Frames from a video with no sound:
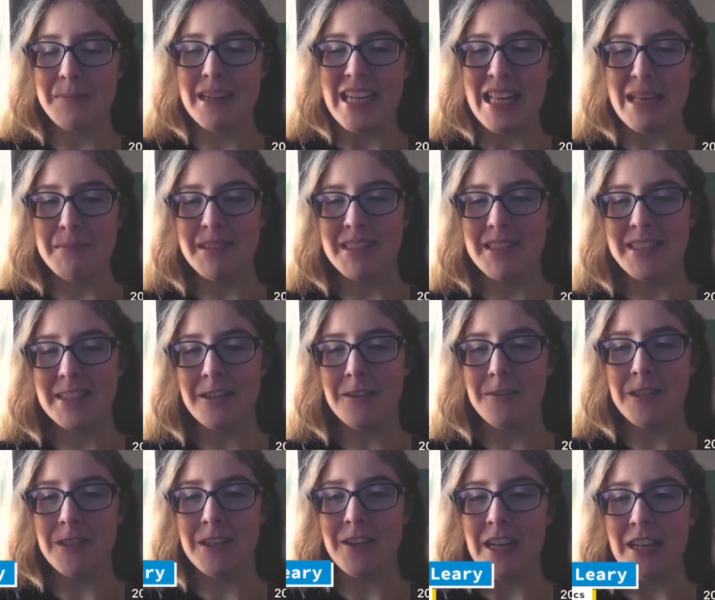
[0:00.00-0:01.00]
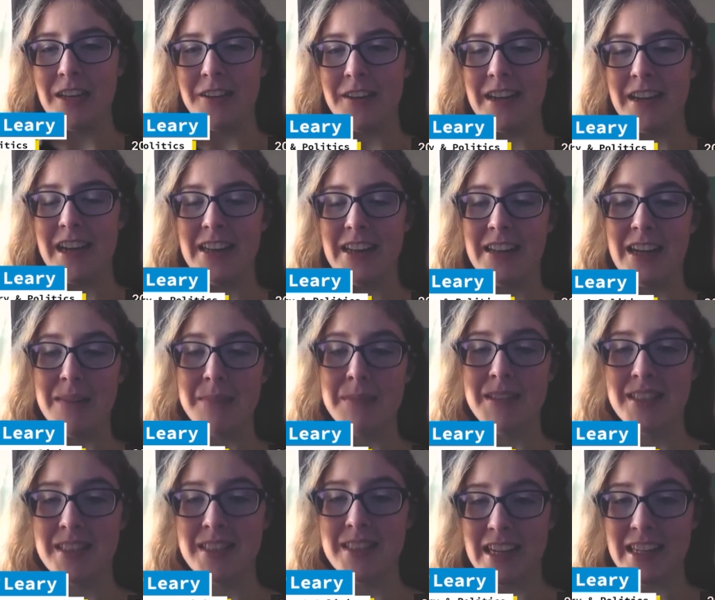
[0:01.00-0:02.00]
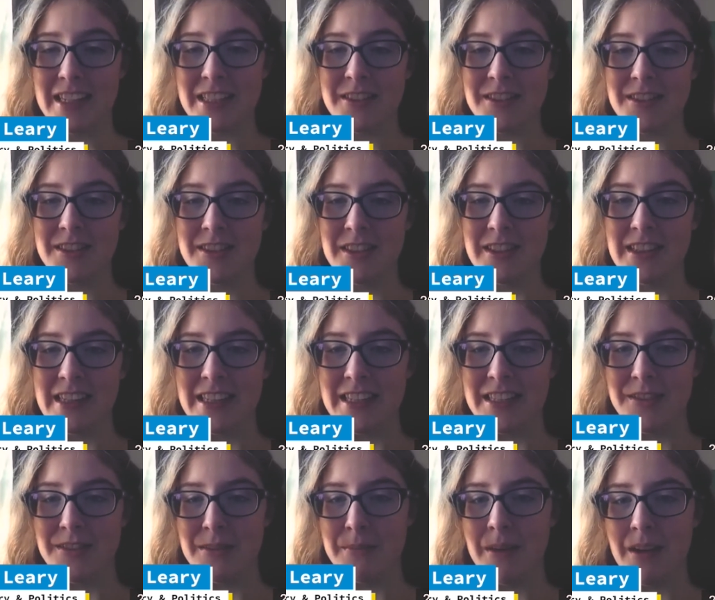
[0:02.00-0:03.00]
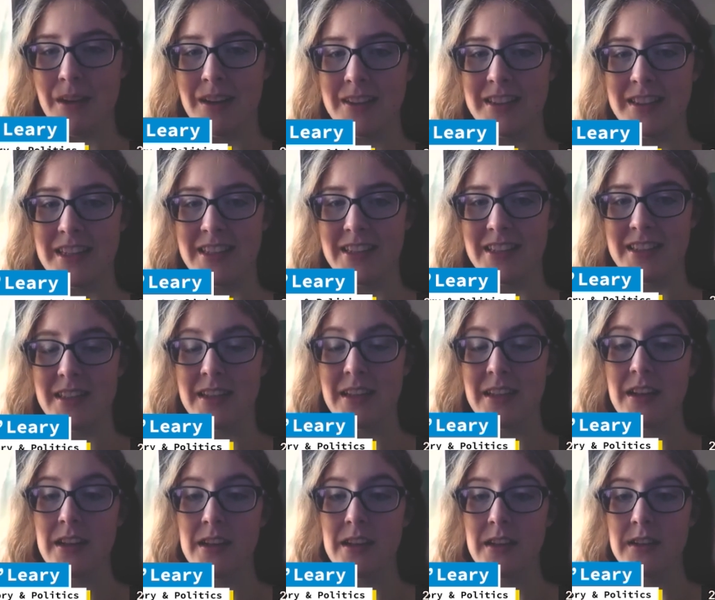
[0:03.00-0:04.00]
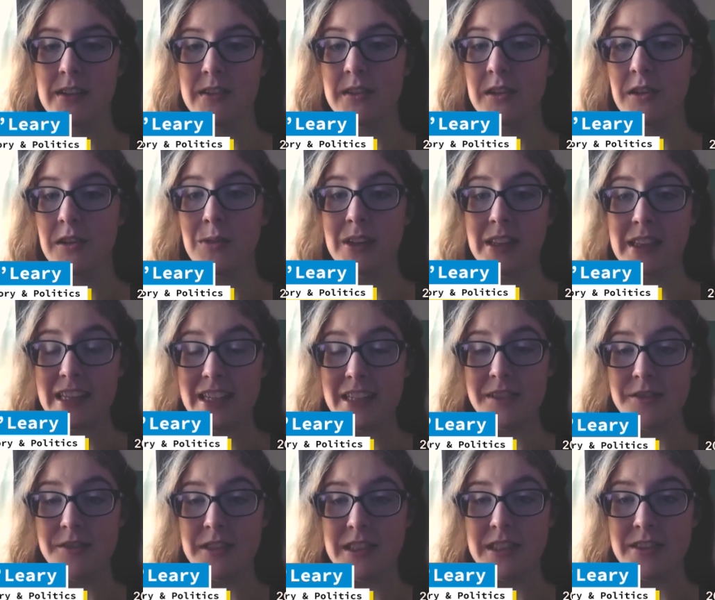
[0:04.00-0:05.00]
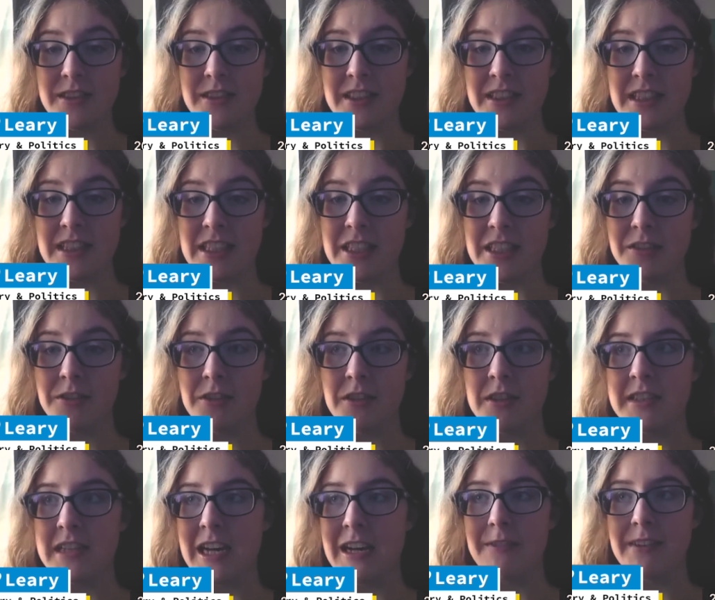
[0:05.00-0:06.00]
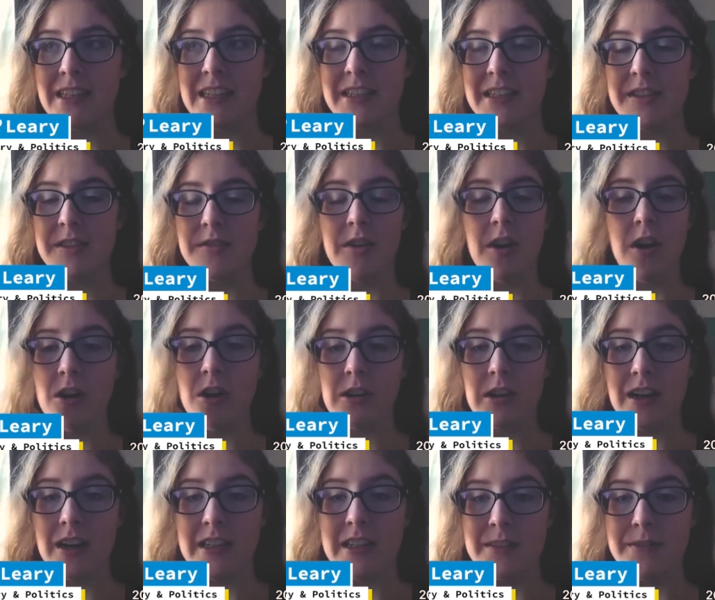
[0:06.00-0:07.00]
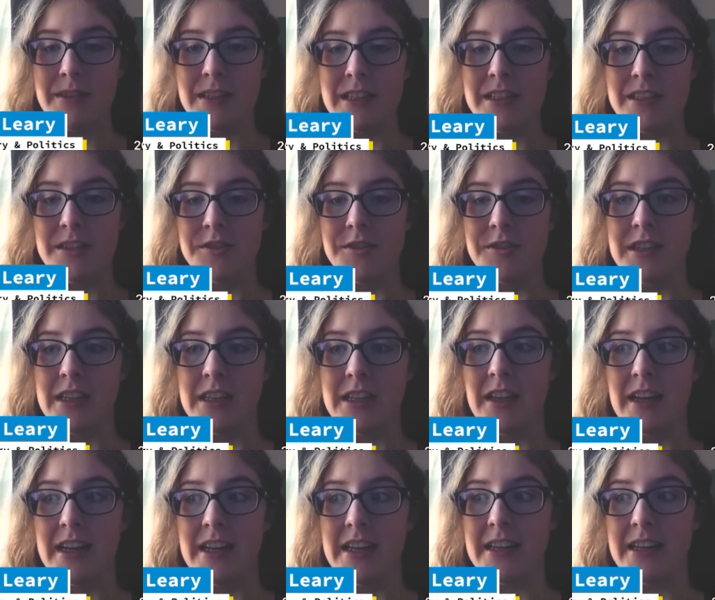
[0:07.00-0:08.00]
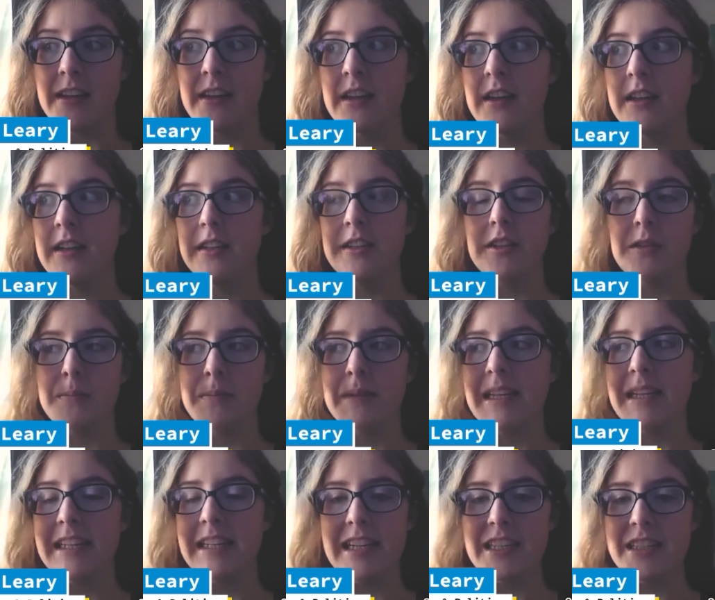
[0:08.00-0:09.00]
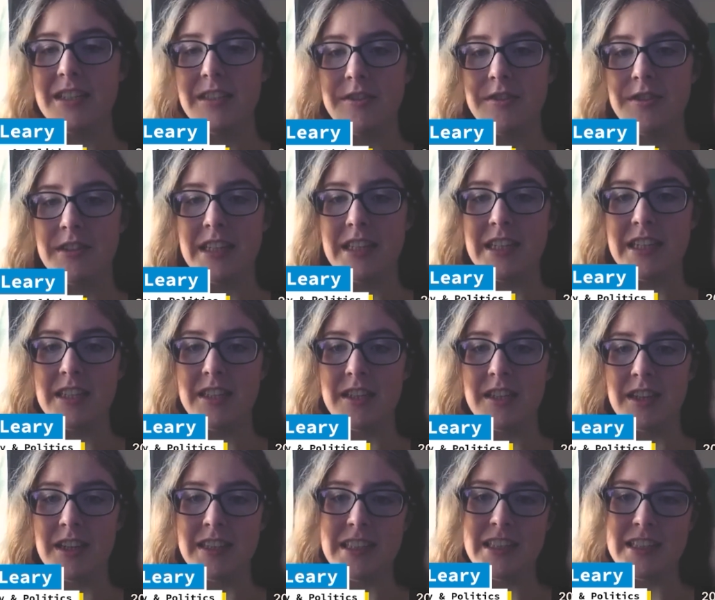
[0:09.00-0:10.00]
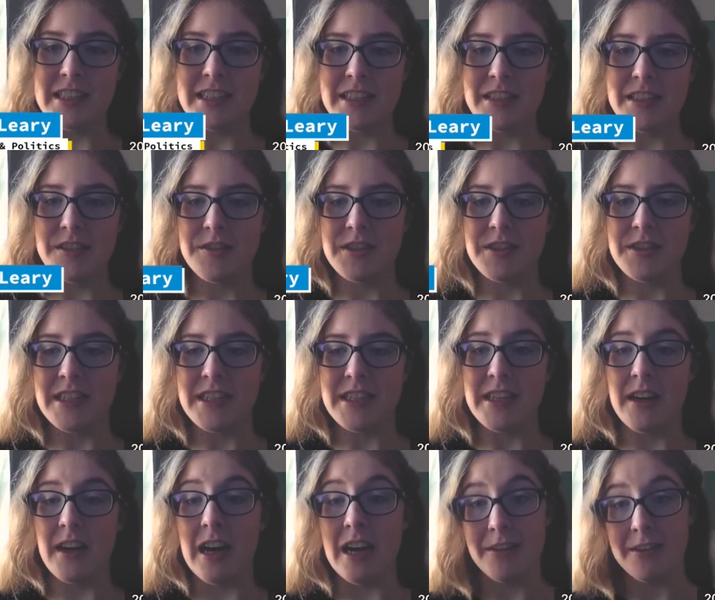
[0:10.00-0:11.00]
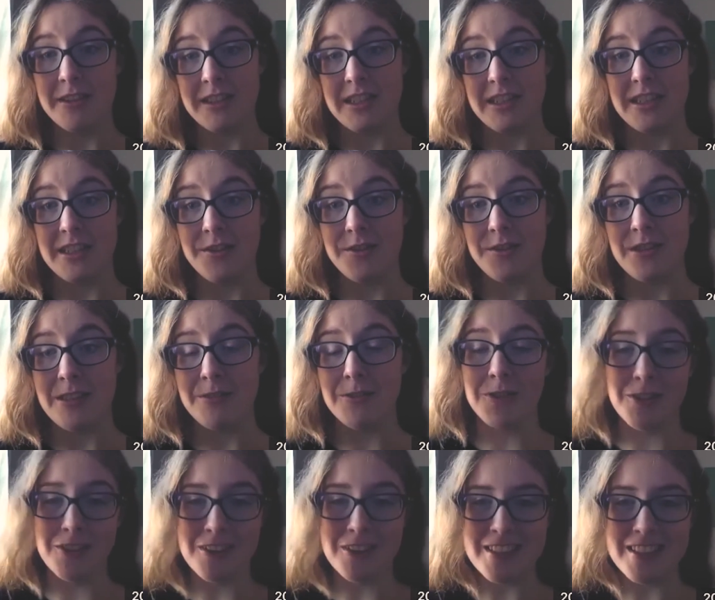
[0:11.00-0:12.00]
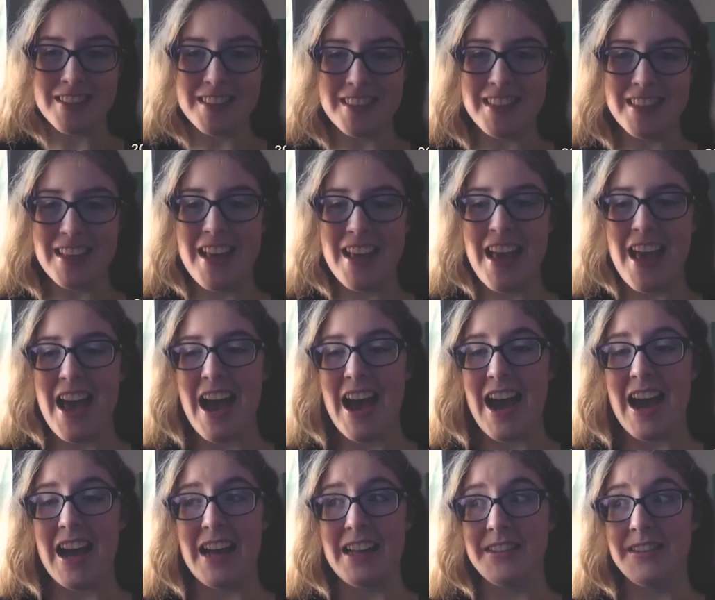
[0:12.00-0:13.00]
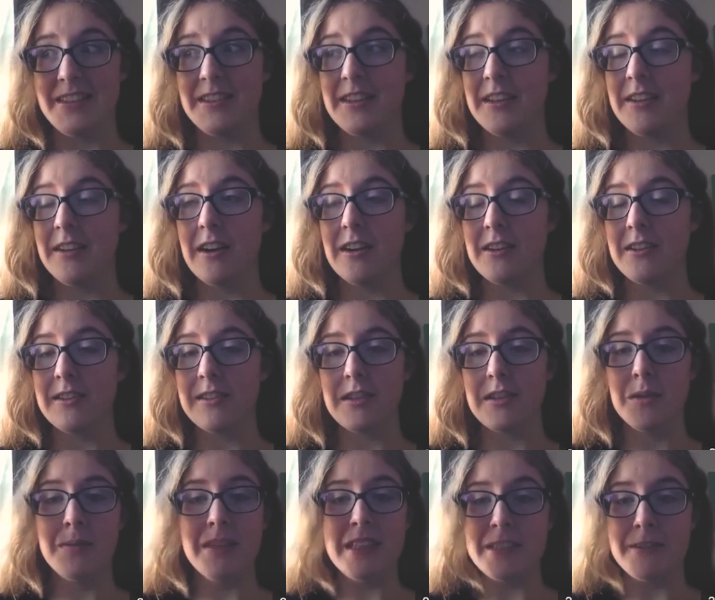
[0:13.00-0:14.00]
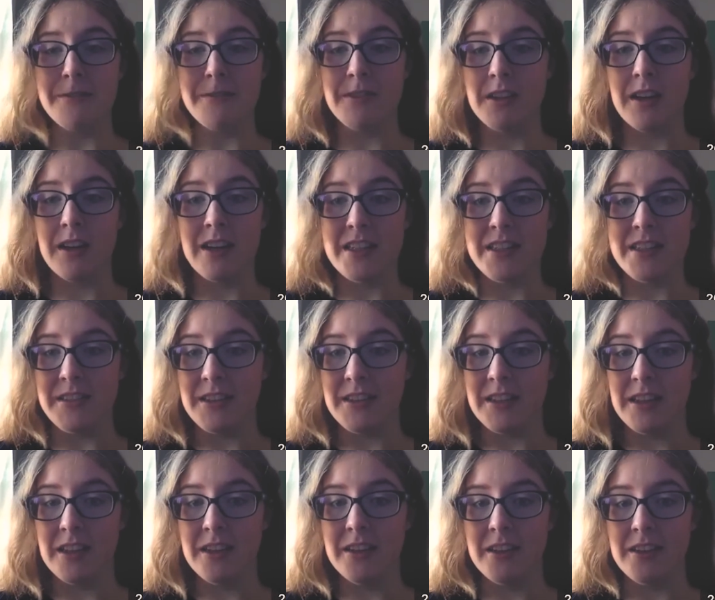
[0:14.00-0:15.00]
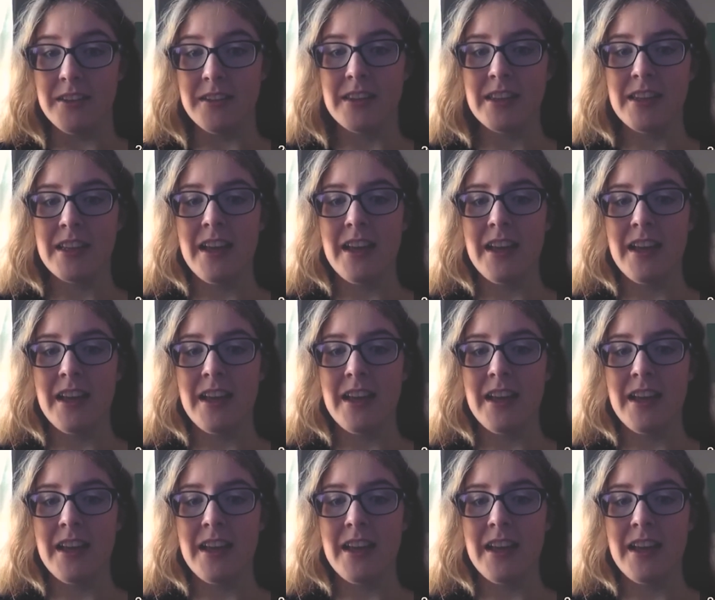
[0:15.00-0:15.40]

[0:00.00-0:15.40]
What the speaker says: my name is Sophie O'Leary and I'm in second year studying history and politics. So with history in UCD, you are delving into all kinds of history like European history, Chinese history, Irish history, of course. And there are so many different kinds you can learn.